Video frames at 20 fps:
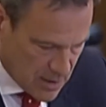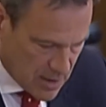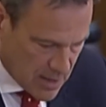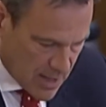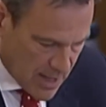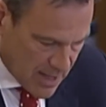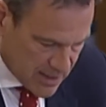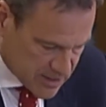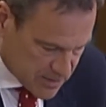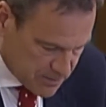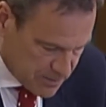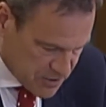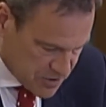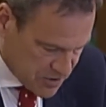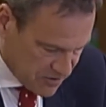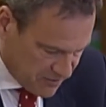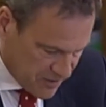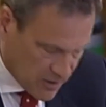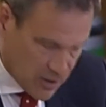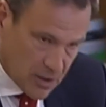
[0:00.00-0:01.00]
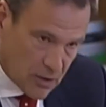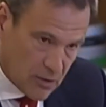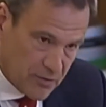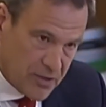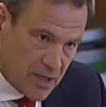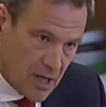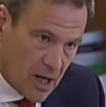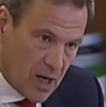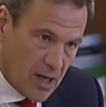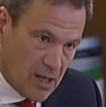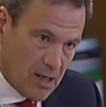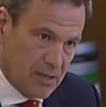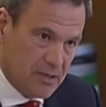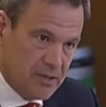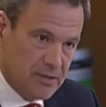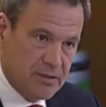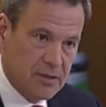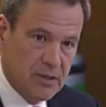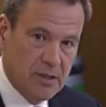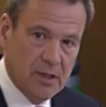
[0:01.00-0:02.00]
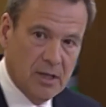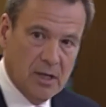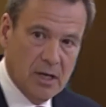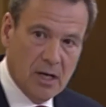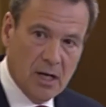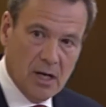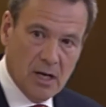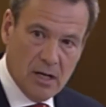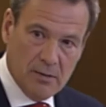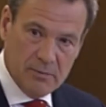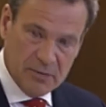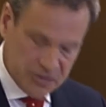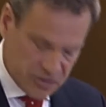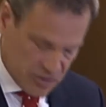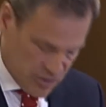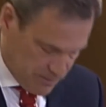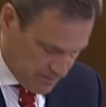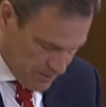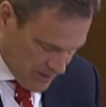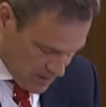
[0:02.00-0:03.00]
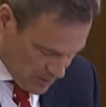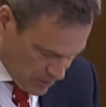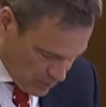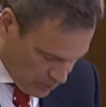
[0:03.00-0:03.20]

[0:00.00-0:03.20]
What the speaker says: And specifically on the island, Mr. Speaker, we